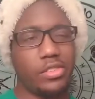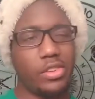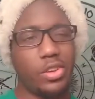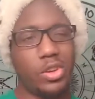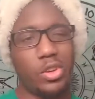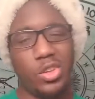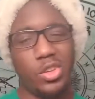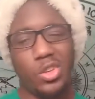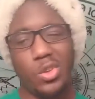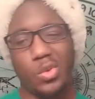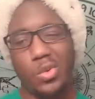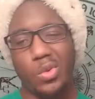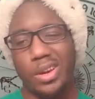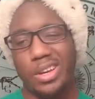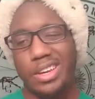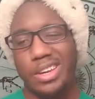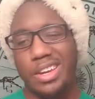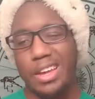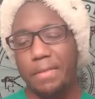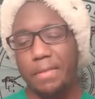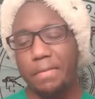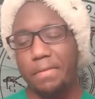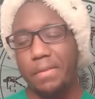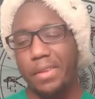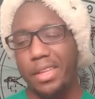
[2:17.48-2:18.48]
so you are
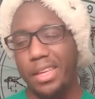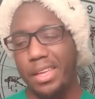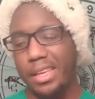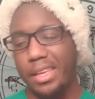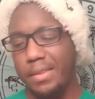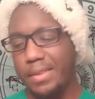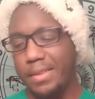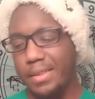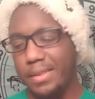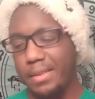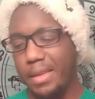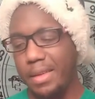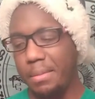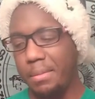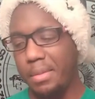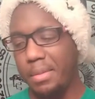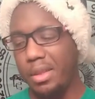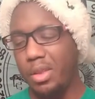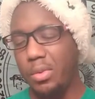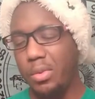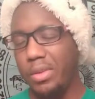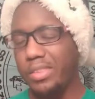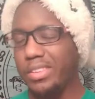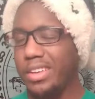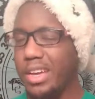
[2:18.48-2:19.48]
definitely in
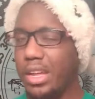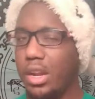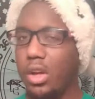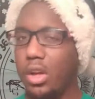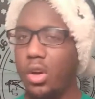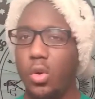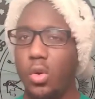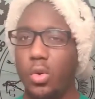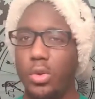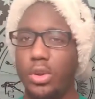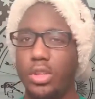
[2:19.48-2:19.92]
many ways kind of